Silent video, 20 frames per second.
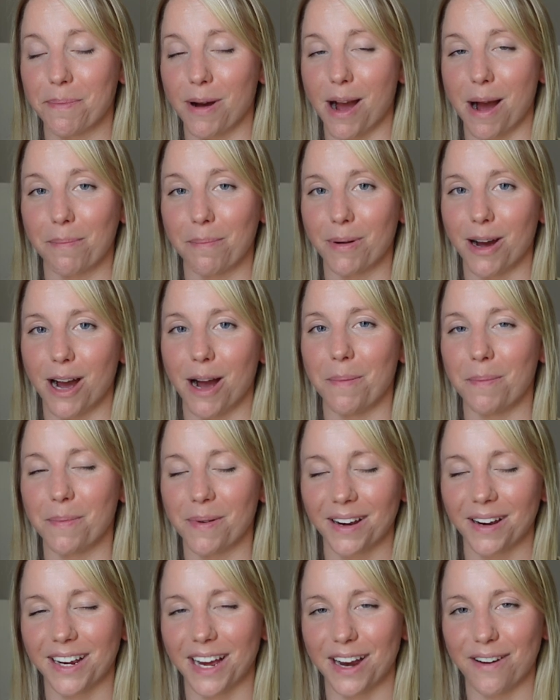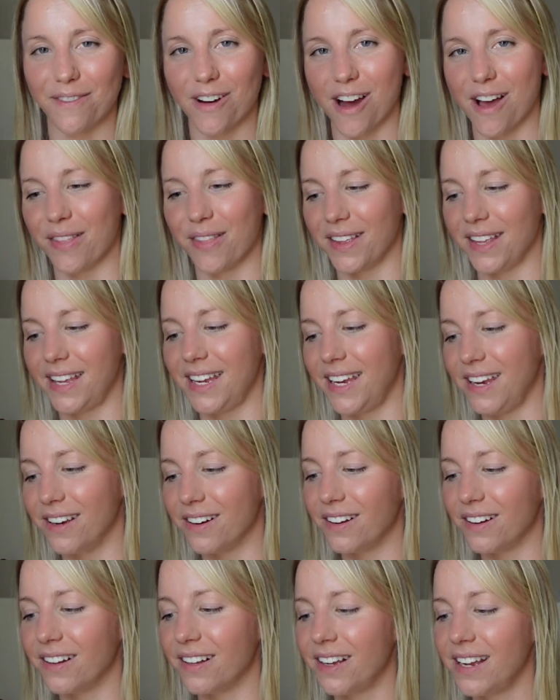pom-pom kind of on the
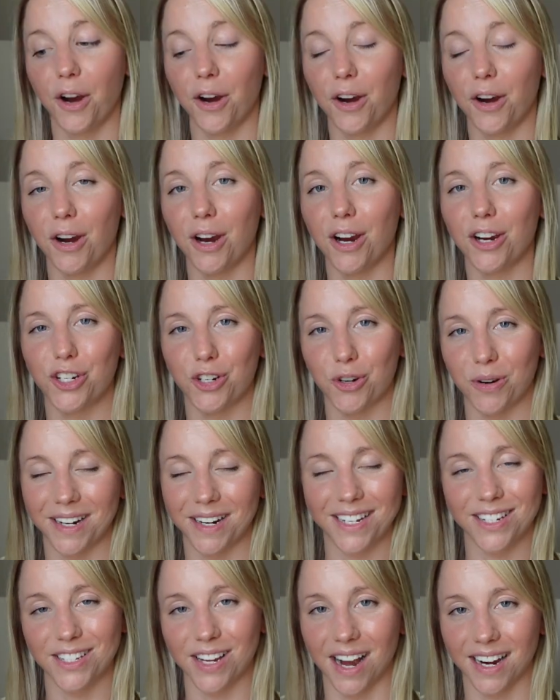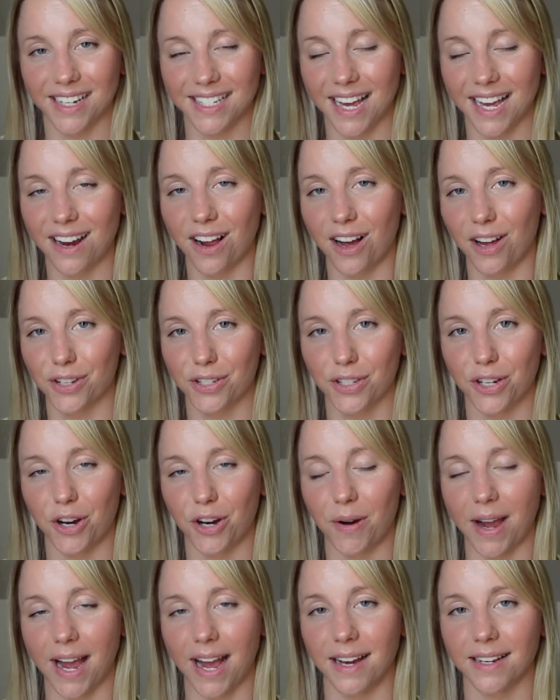heel. Her shorty sock set
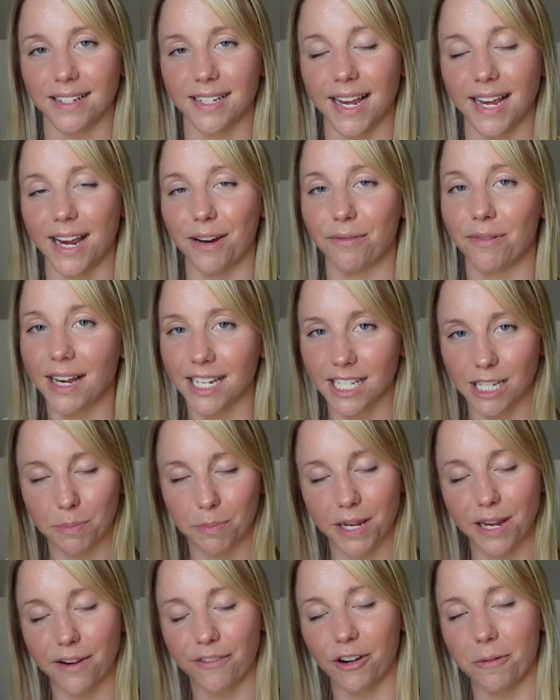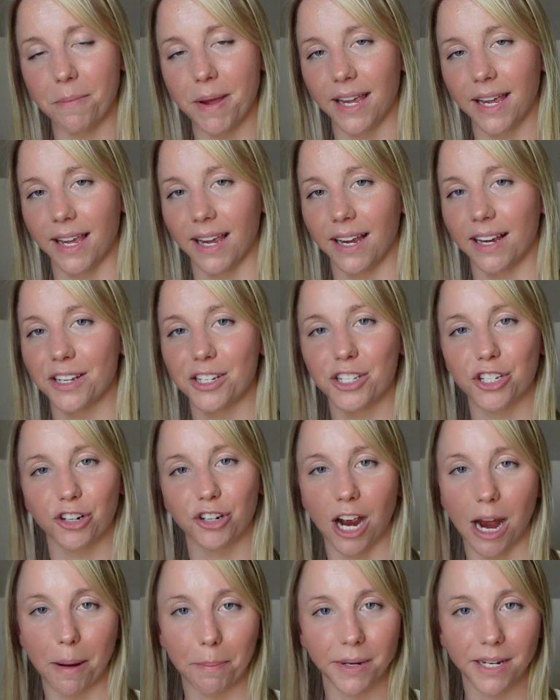also has a recipe for making
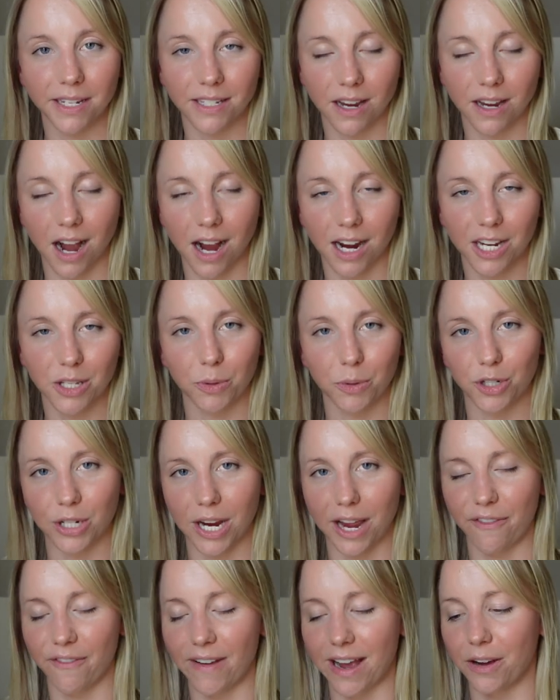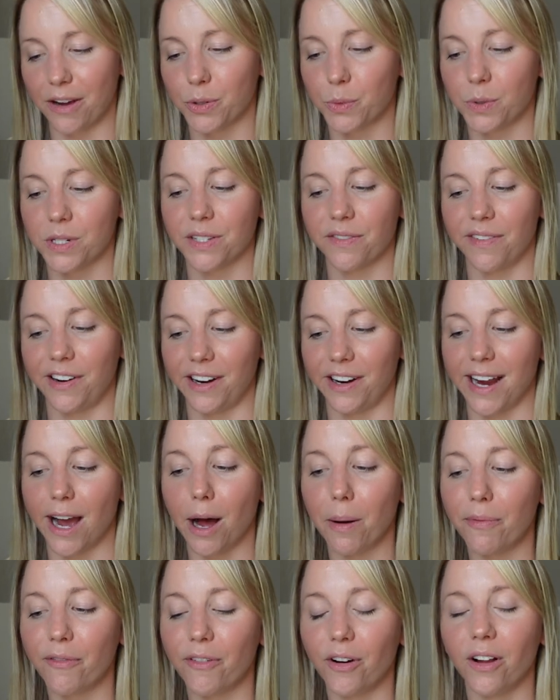scrappy socks, which I found was very
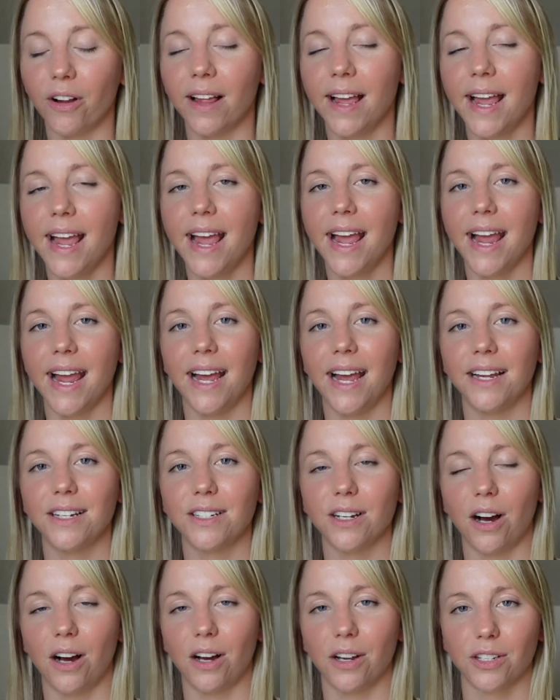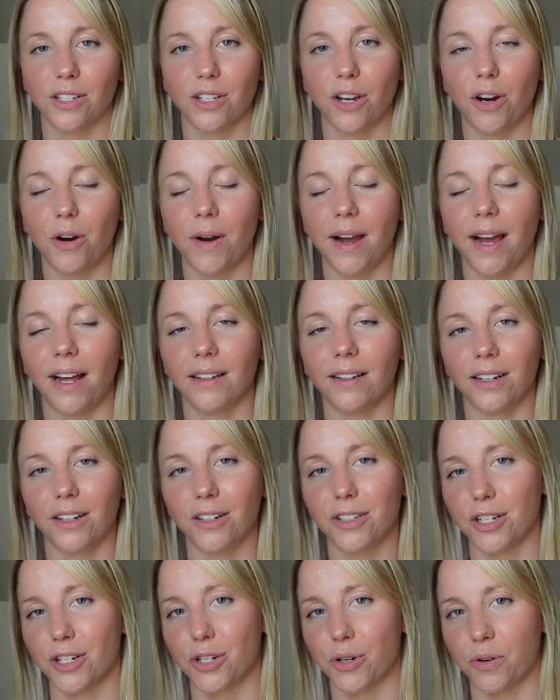helpful, and also a
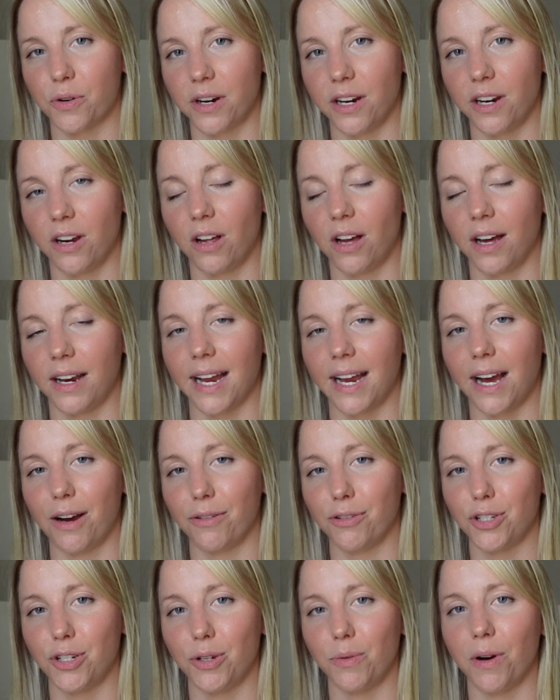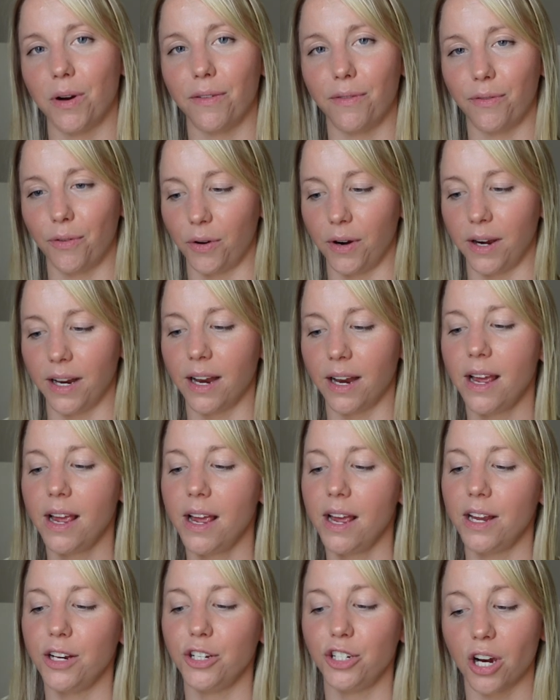little tutorial on how to avoid
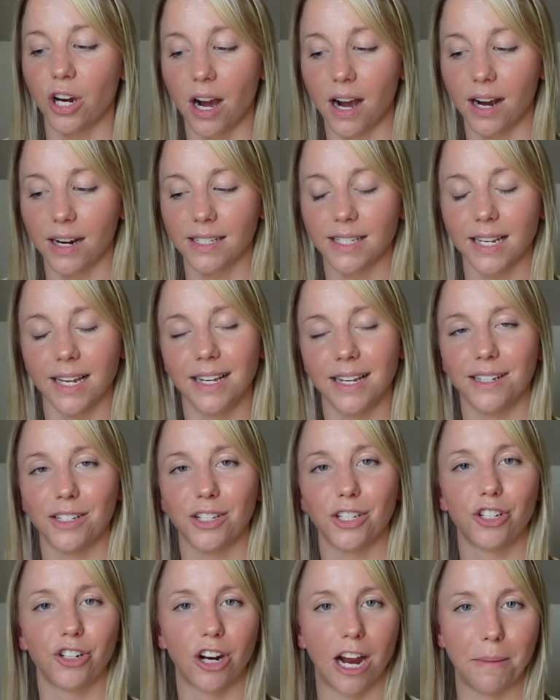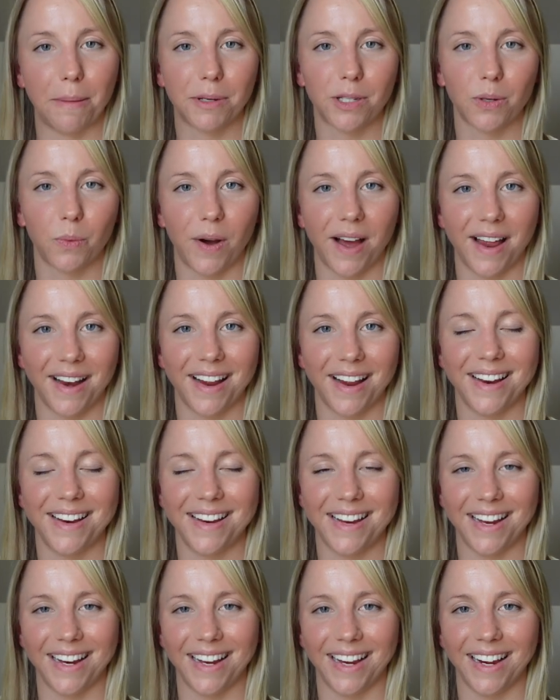jogs in stripes when
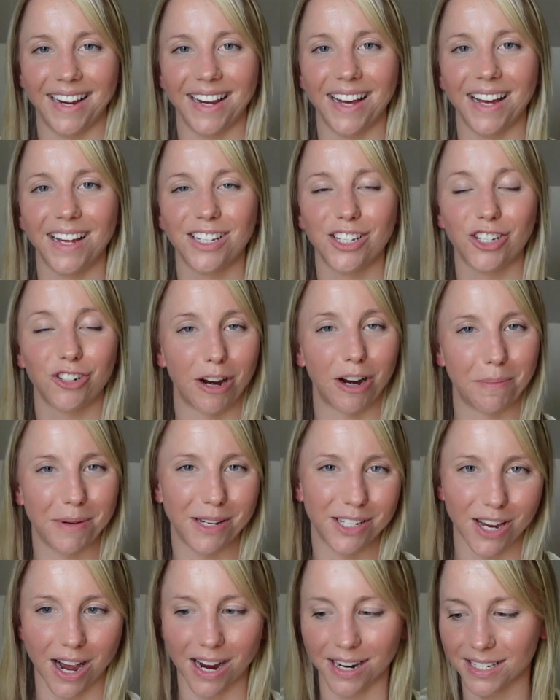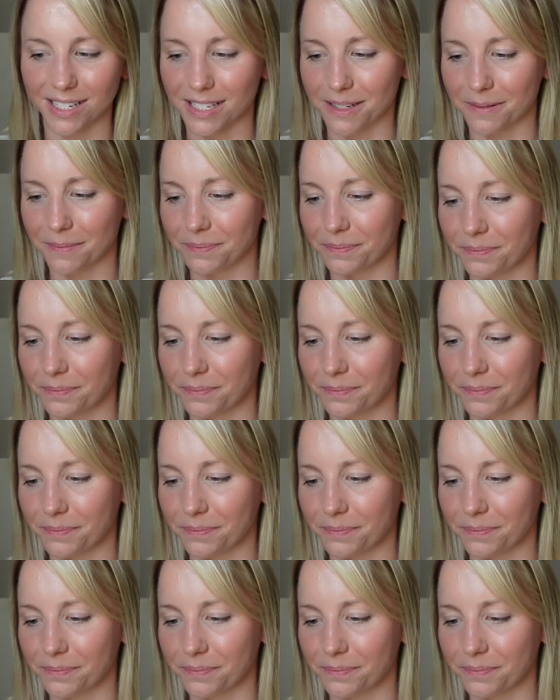knitting stripes stripy socks.